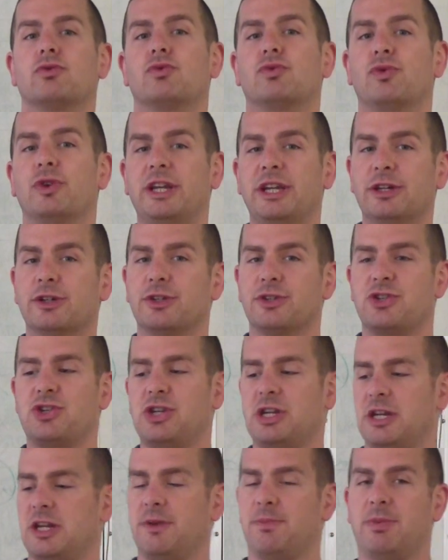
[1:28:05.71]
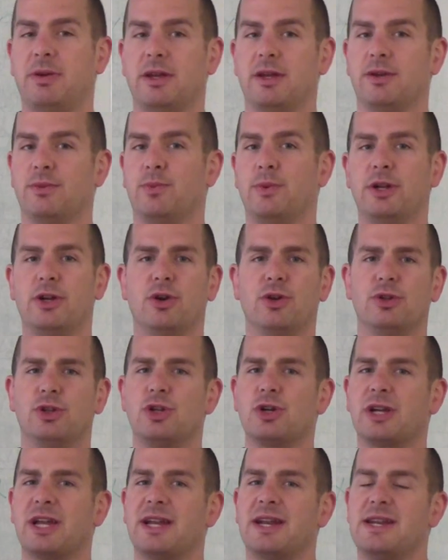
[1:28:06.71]
real GDP. We don't
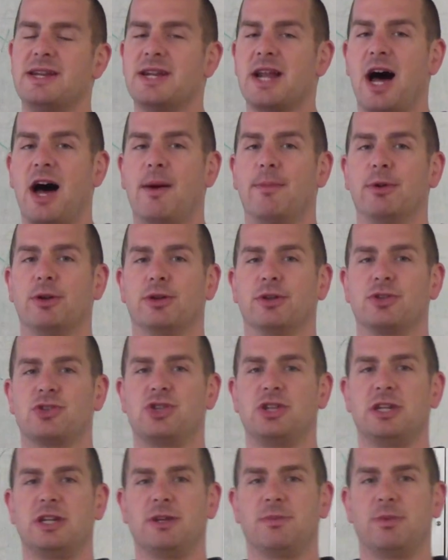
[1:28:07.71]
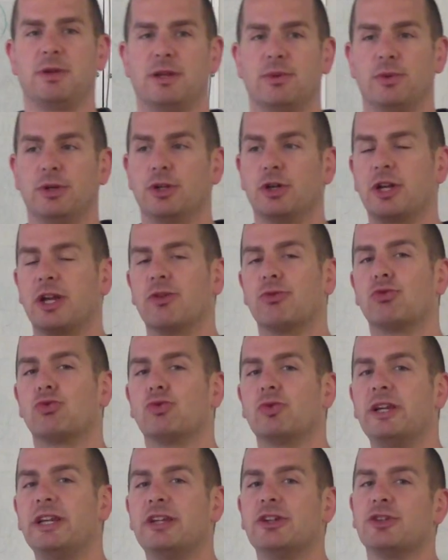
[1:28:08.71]
look at nominal GDP, we look at
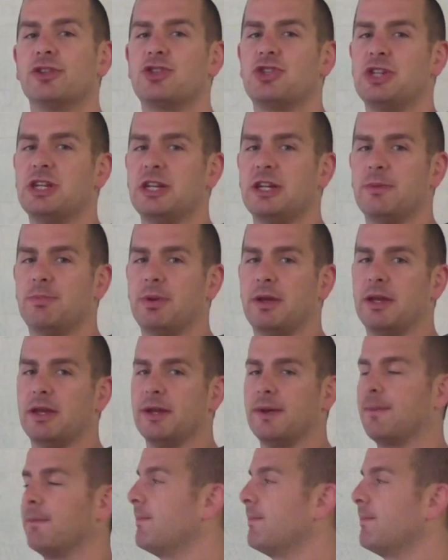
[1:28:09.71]
real GDP.